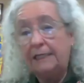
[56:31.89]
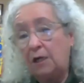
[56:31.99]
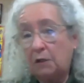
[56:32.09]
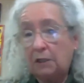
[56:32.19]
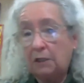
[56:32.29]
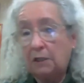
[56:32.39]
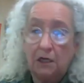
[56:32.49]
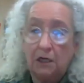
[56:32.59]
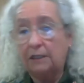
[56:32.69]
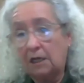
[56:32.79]
Cleano,
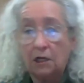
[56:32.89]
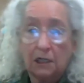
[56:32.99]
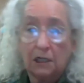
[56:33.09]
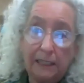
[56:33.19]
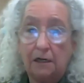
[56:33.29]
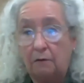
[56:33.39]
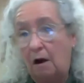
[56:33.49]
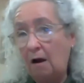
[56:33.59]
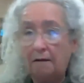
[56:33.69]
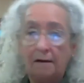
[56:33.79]
Cleano. Let's get
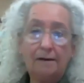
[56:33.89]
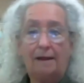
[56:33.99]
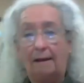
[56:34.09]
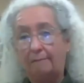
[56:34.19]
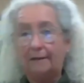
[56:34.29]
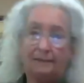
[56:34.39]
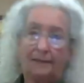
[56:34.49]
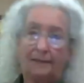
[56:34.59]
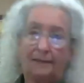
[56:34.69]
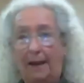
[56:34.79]
Cleano. Oh, okay. We're going to
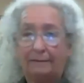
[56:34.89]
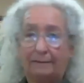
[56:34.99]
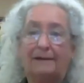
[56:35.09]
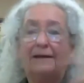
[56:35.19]
take a bath.